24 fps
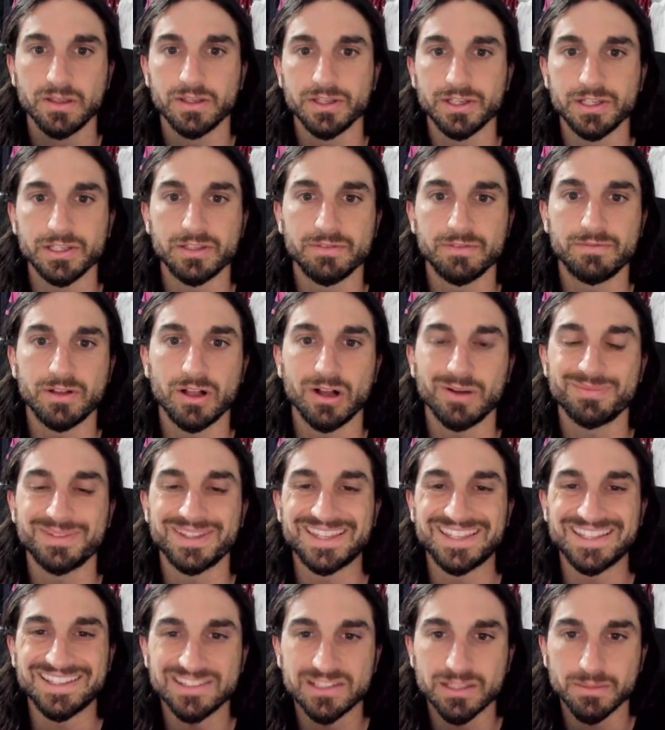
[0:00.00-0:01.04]
he developed an
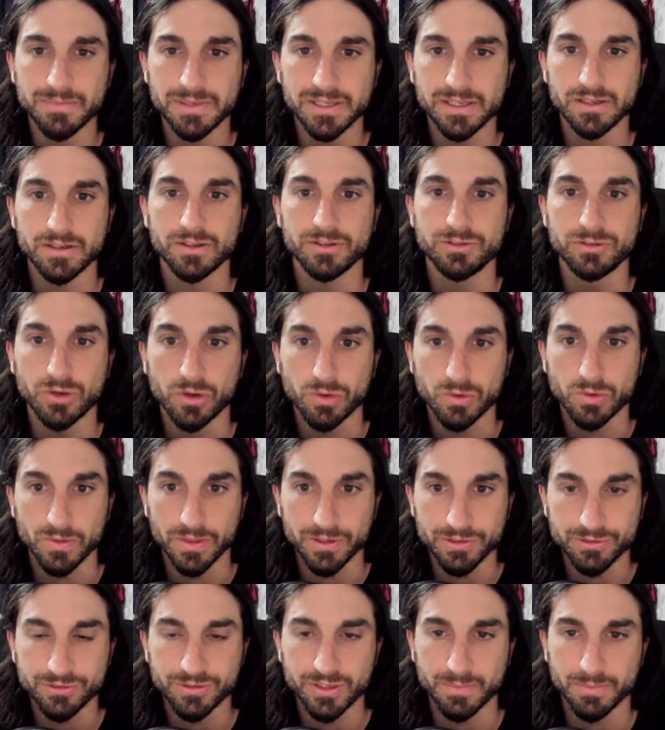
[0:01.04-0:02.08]
intimate adult
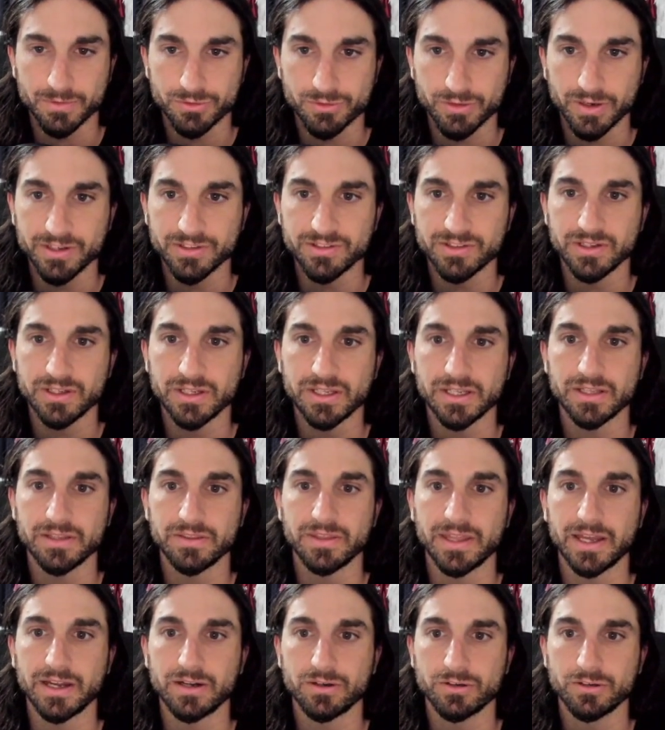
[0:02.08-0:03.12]
relationship with Tracy and
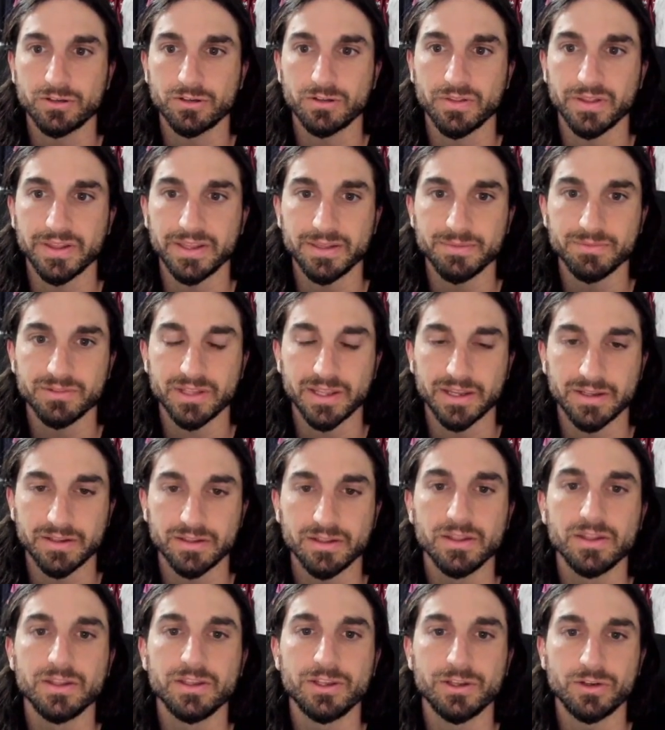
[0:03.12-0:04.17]
that her claims that
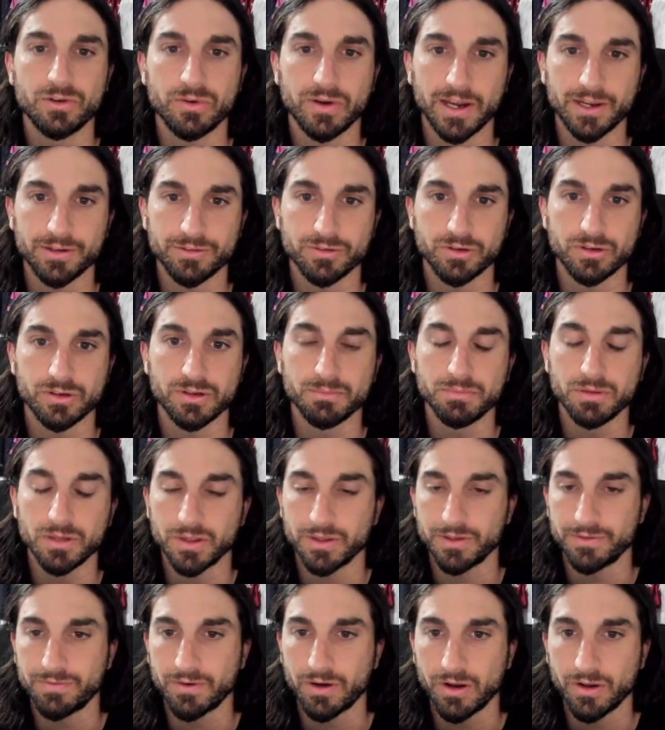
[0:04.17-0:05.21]
he harassed her are
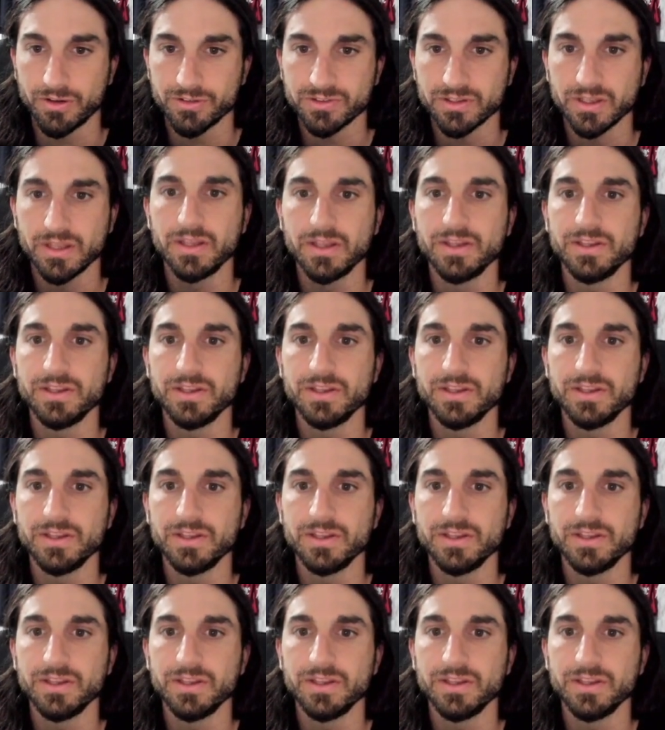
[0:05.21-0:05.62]
completely false.